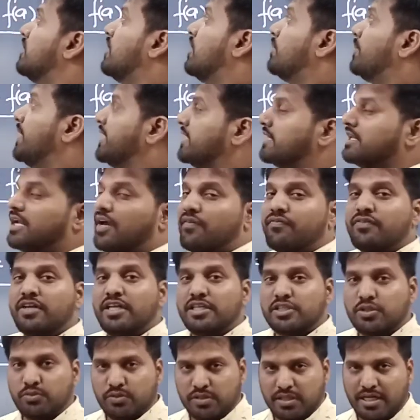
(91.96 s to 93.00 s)
by
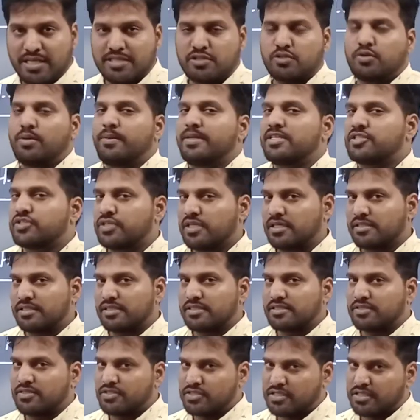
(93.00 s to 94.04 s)
graphical theory also I will check
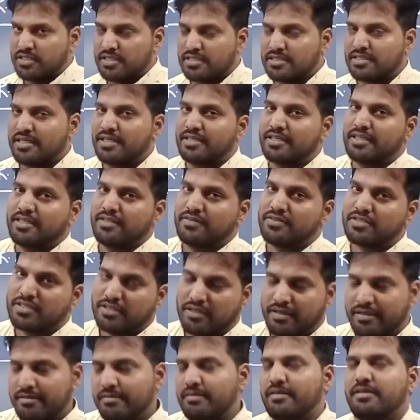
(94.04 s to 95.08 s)
this question is continuous
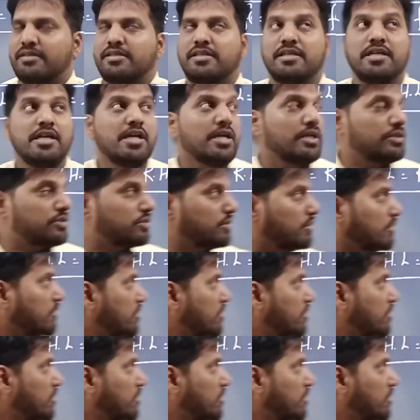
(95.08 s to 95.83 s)
or not. So